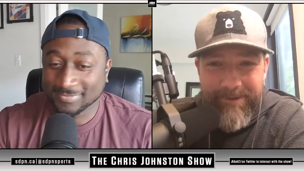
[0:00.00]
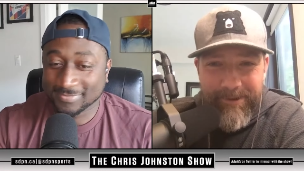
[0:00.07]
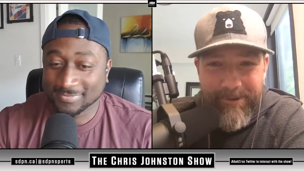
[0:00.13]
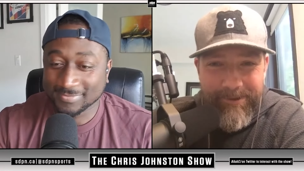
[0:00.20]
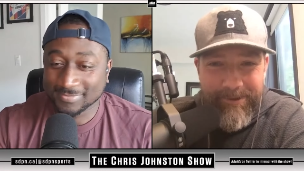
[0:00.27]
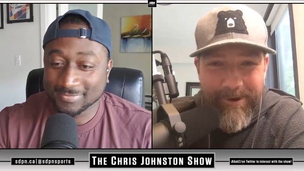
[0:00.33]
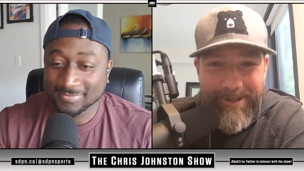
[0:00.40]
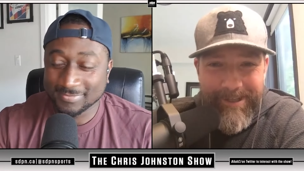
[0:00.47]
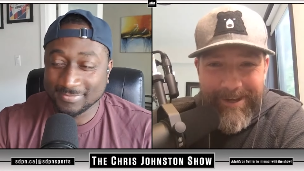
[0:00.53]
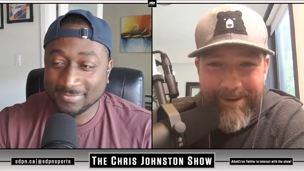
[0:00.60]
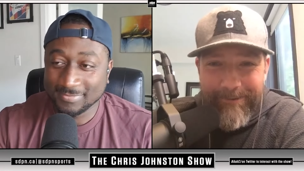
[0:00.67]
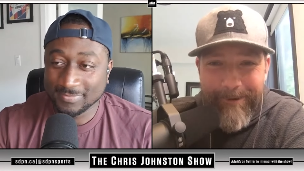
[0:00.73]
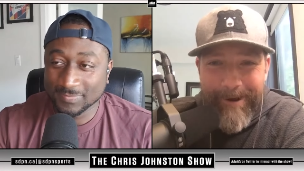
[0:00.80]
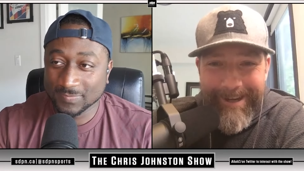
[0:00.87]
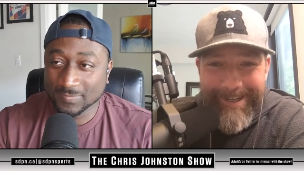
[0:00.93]
Speaker 1: still trying to get
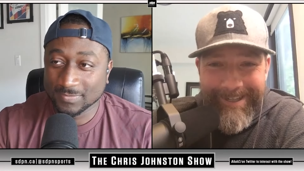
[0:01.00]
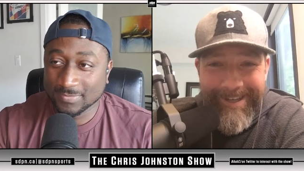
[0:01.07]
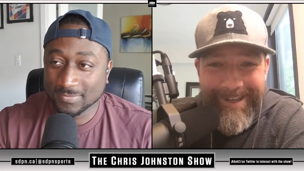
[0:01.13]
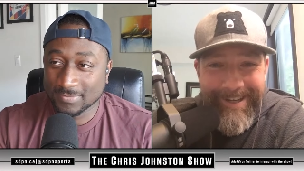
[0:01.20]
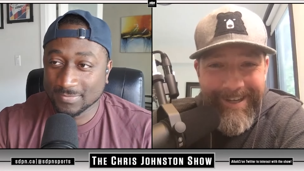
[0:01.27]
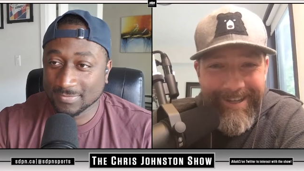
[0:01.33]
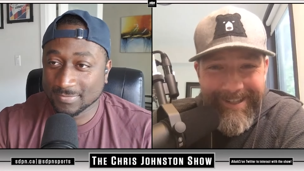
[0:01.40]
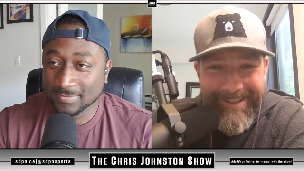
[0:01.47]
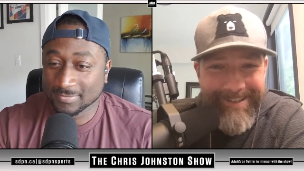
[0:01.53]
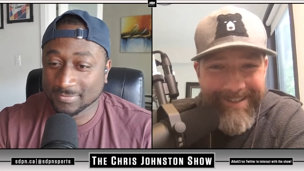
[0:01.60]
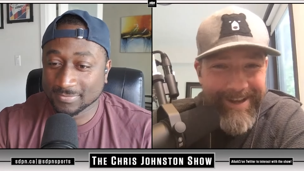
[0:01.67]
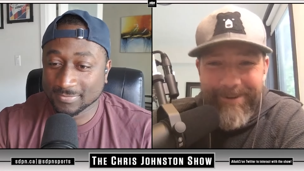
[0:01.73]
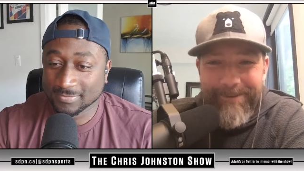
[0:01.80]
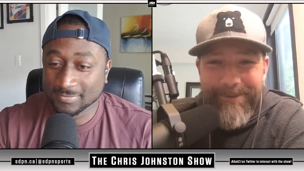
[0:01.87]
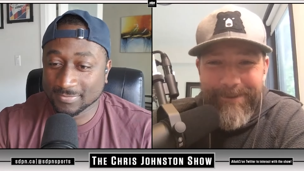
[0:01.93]
it right in
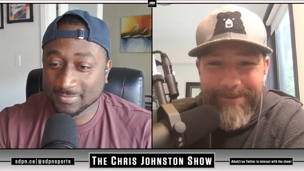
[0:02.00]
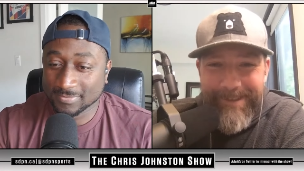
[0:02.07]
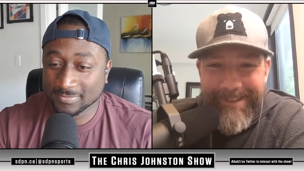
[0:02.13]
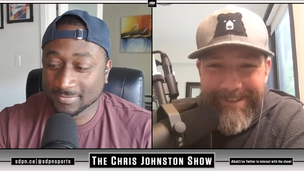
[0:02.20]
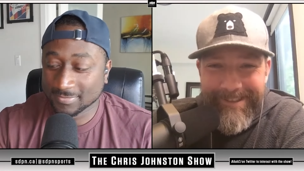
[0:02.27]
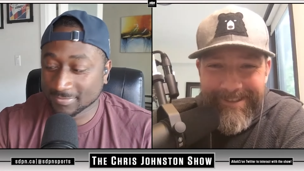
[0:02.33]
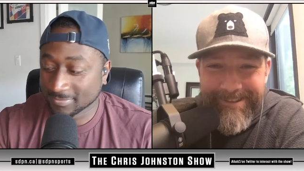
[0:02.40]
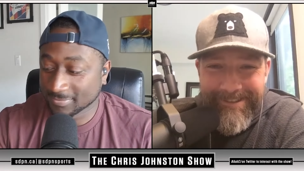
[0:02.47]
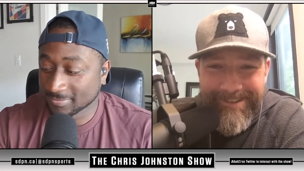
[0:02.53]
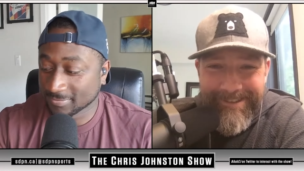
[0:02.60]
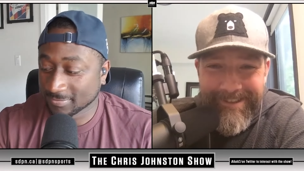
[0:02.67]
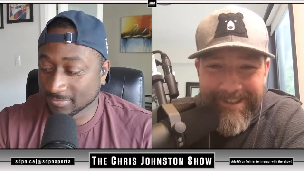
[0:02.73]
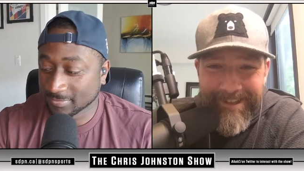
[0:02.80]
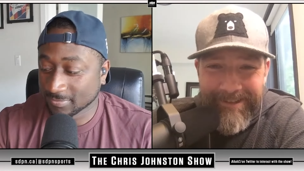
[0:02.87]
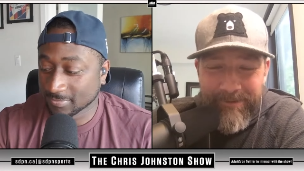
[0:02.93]
ten or fifteen
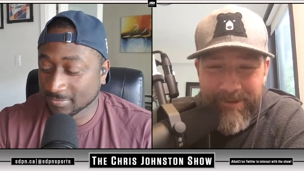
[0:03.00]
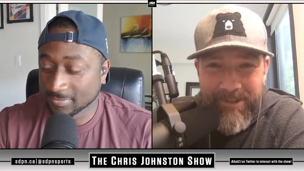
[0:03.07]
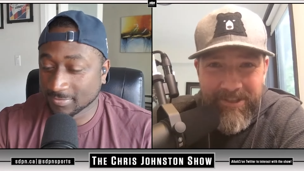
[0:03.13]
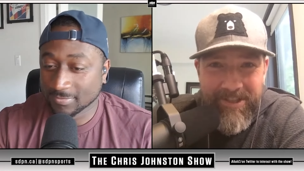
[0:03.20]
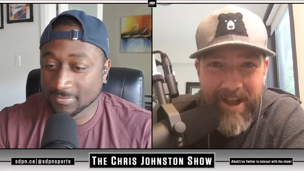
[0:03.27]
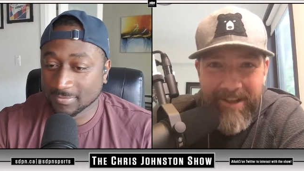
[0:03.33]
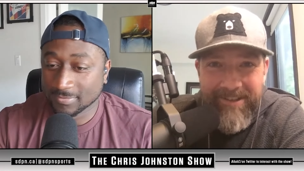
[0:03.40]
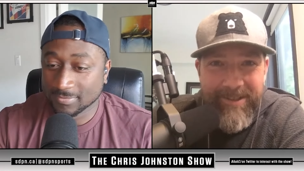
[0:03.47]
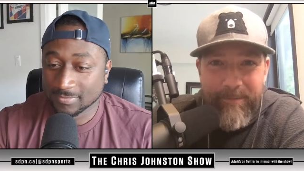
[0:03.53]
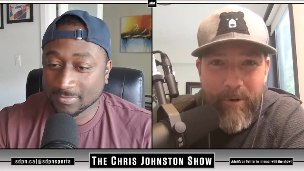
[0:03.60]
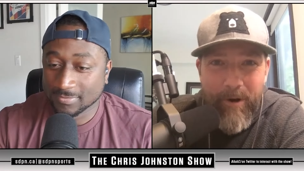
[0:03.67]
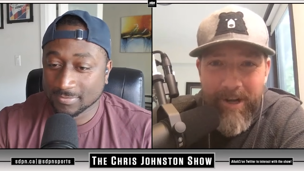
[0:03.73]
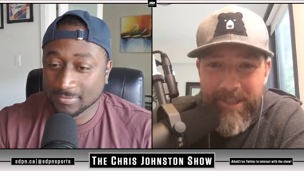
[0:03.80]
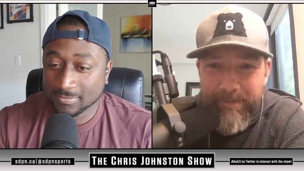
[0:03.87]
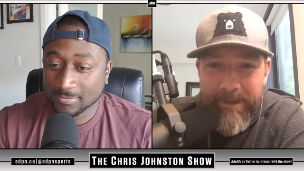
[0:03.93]
years, it would just not
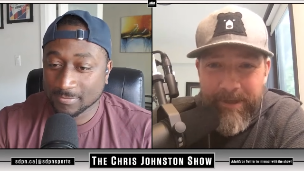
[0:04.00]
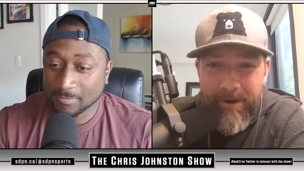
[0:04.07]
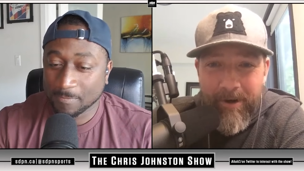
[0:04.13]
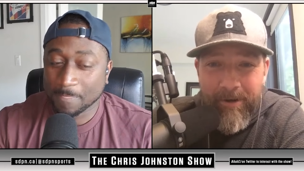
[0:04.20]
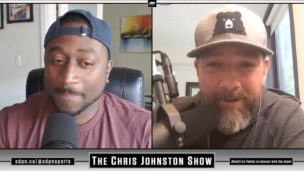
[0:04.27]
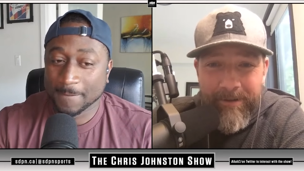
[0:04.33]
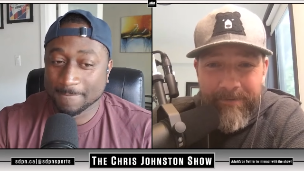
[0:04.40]
surprise me at all